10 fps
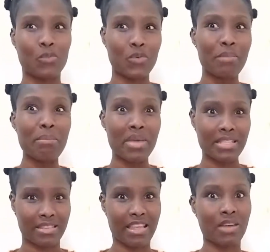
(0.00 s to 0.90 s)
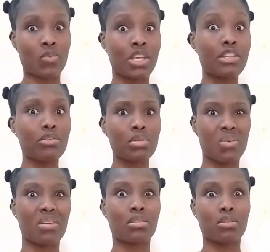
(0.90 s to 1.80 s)
we miss that we can use
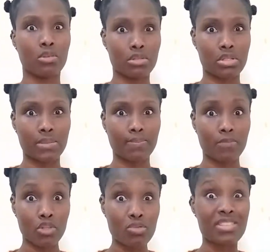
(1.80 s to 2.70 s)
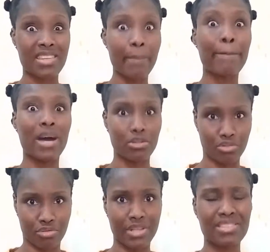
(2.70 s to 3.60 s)
our thoughts to set
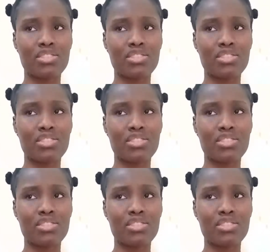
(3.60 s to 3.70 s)
boundaries.